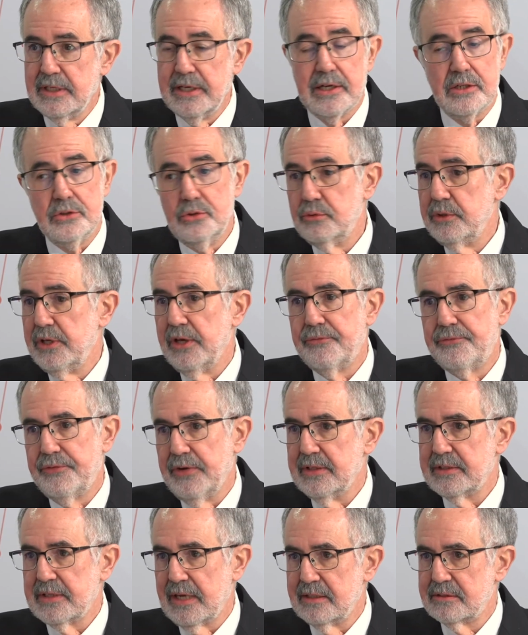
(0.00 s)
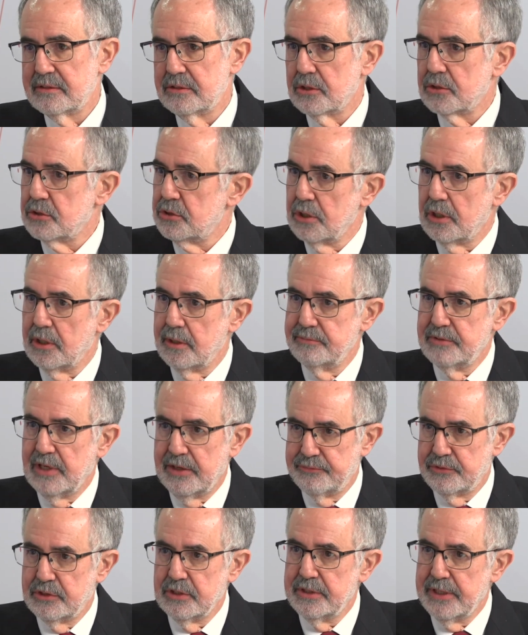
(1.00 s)
They are doing a fantastic job
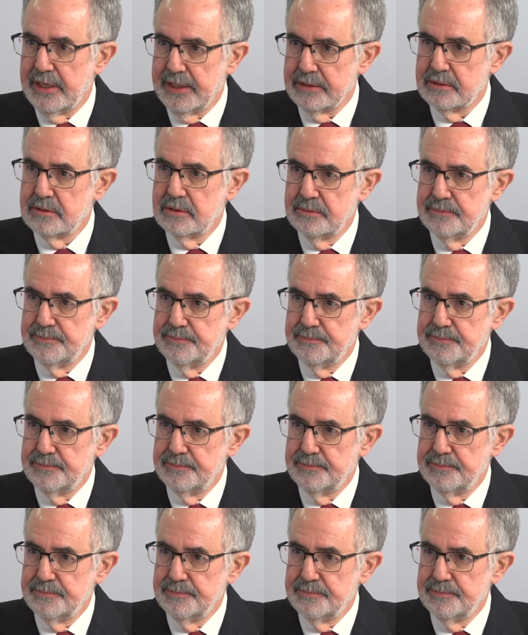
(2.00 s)
after that.